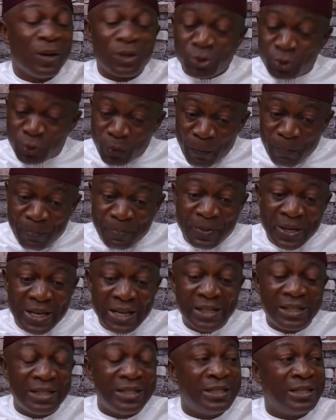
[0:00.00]
should
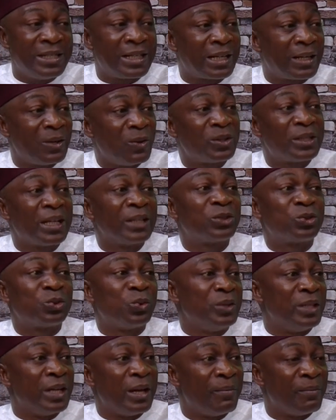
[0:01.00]
be the closest
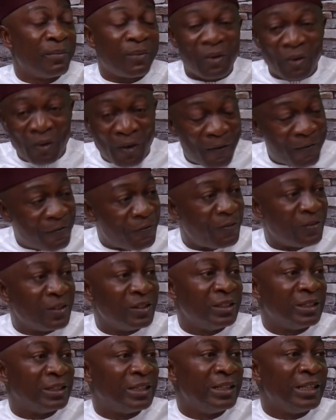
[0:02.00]
to them of
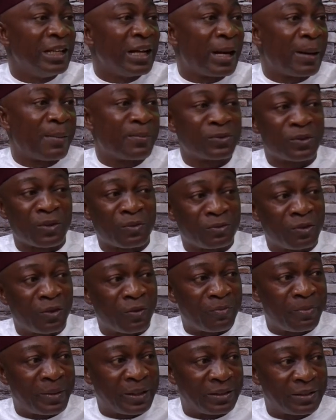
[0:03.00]
the three arms of
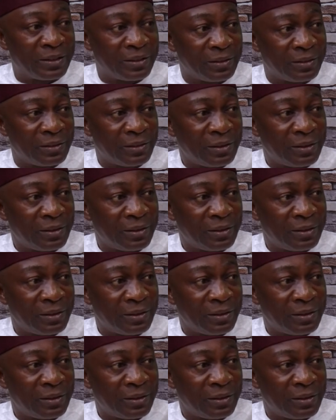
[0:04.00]
government